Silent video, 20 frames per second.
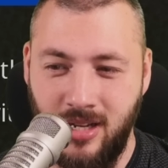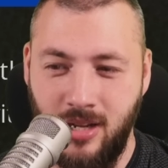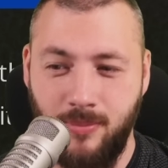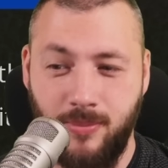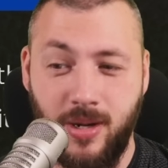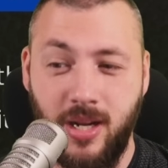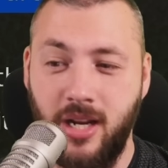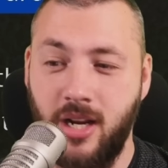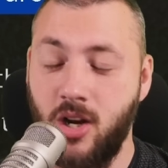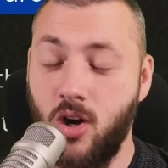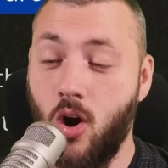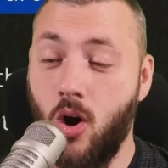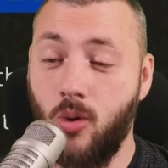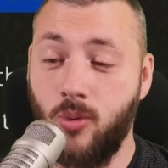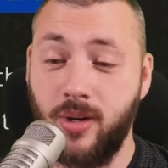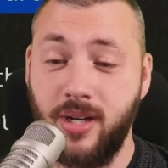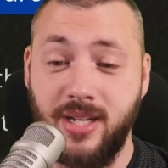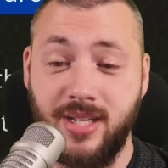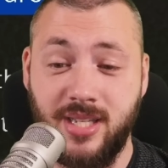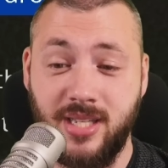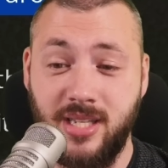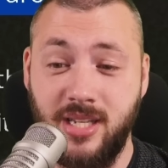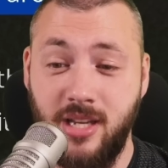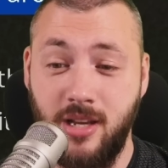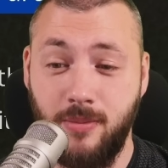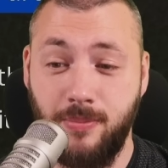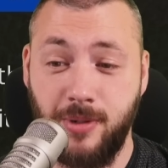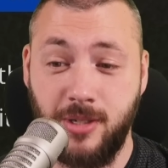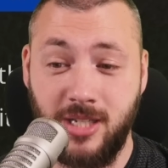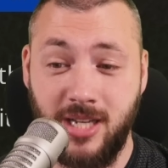But I can already see a
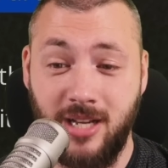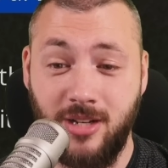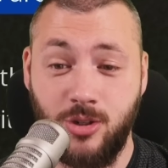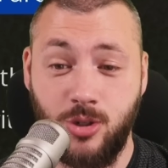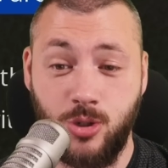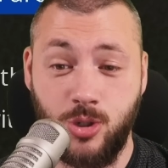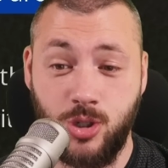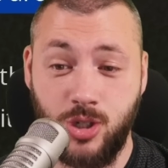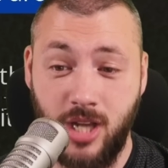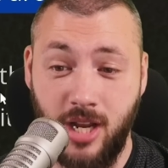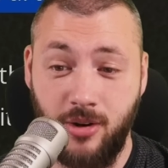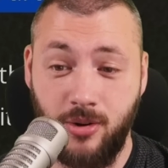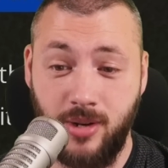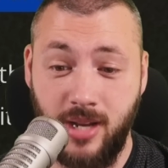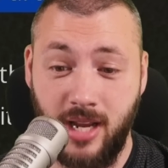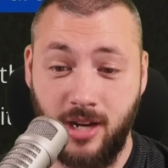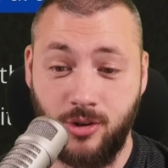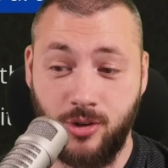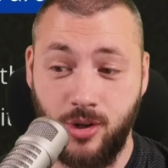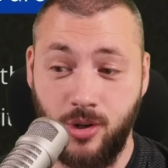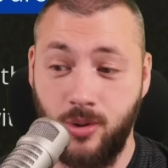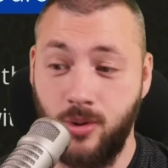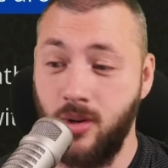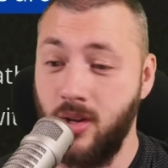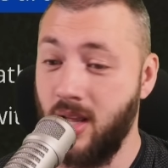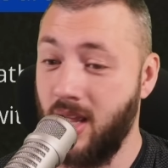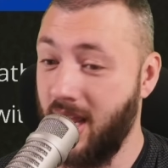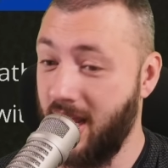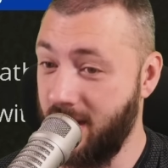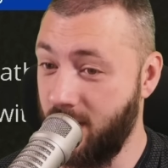potential Shadow Necro,
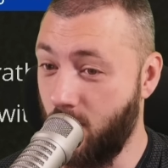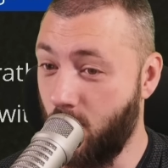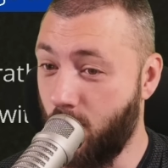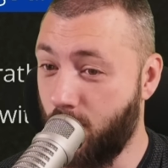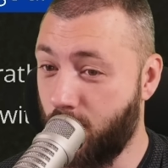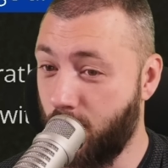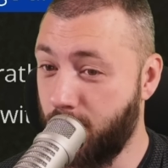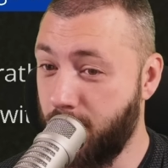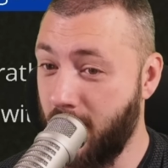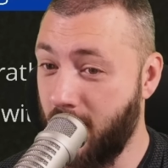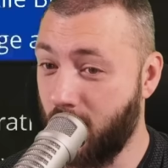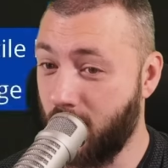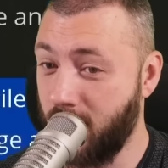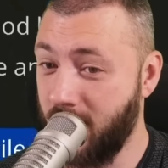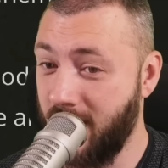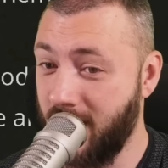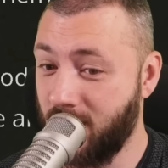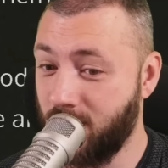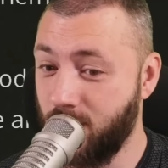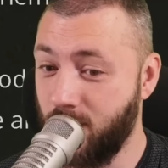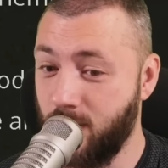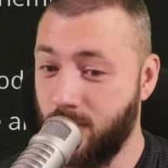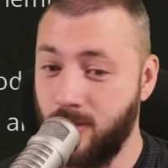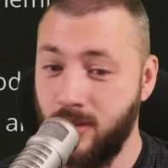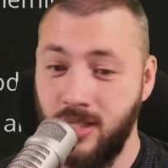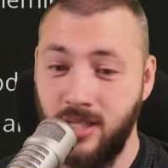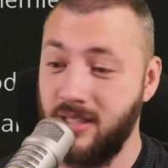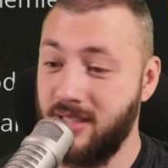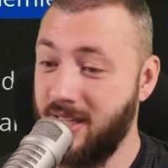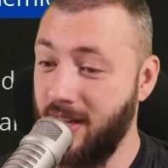a Overpower Necro,
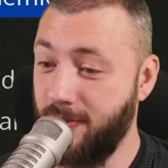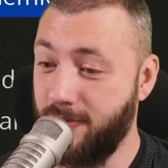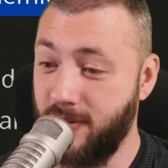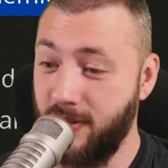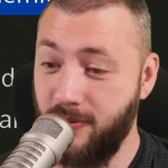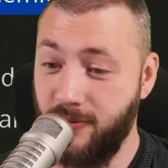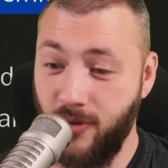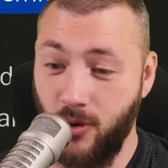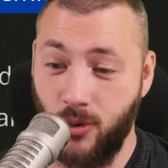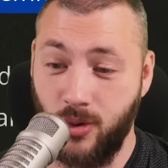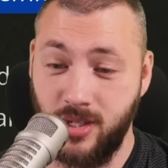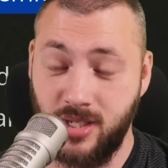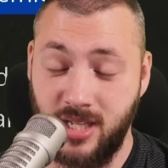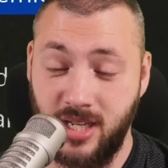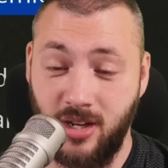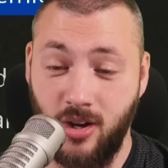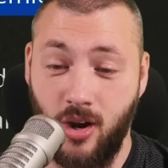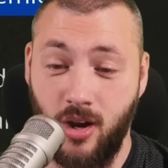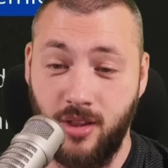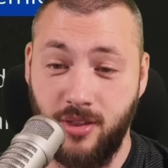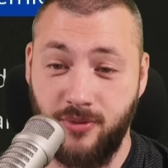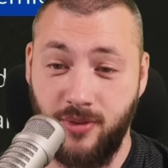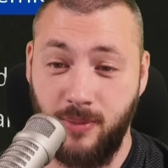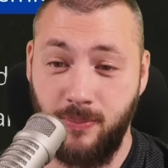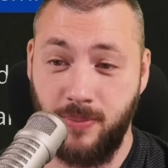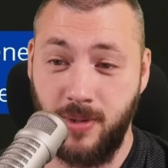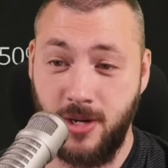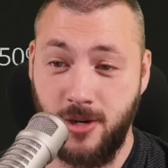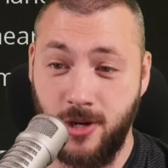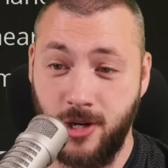definitely focusing on the
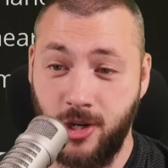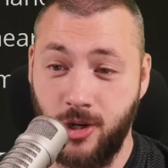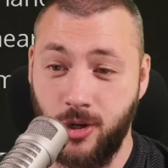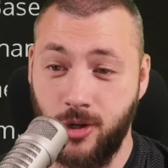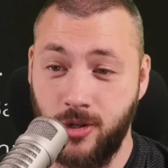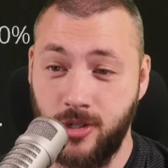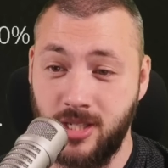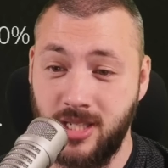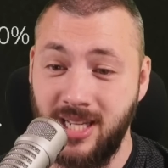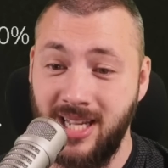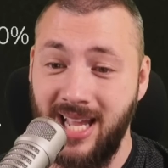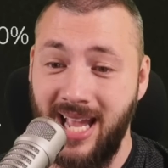Vampiric Curse.